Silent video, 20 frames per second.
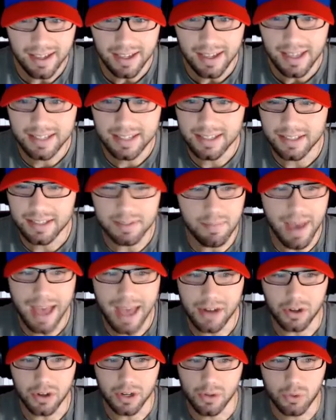It doesn't
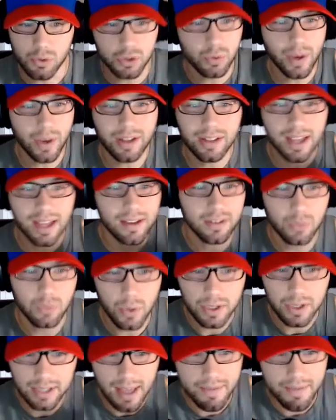matter. It was Will
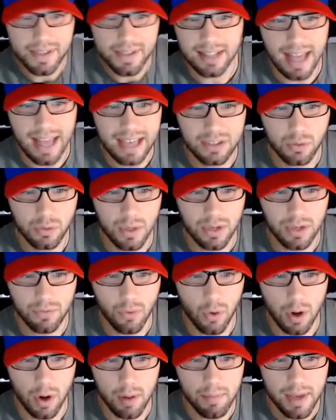Levis last week
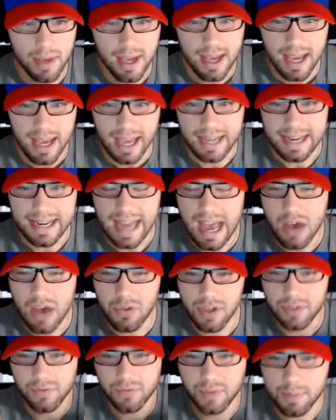for him, and now
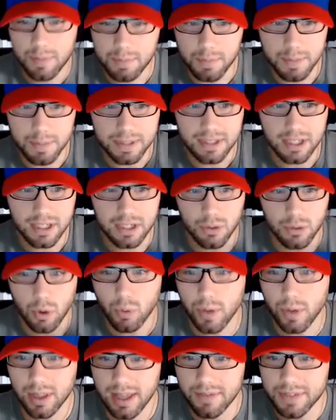they flipped the position where
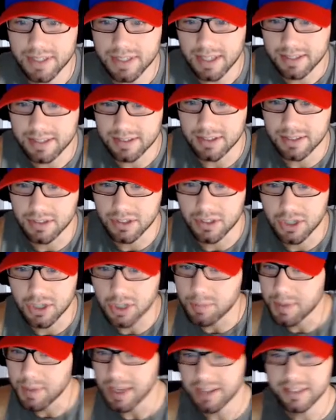Will Levis gets this
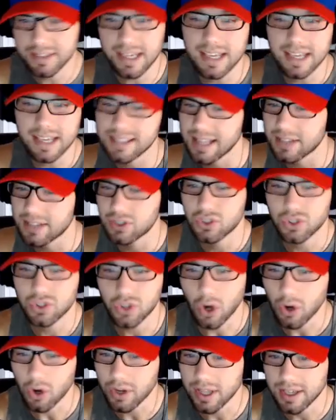just because he gets that
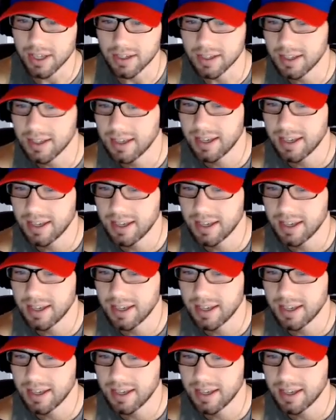starting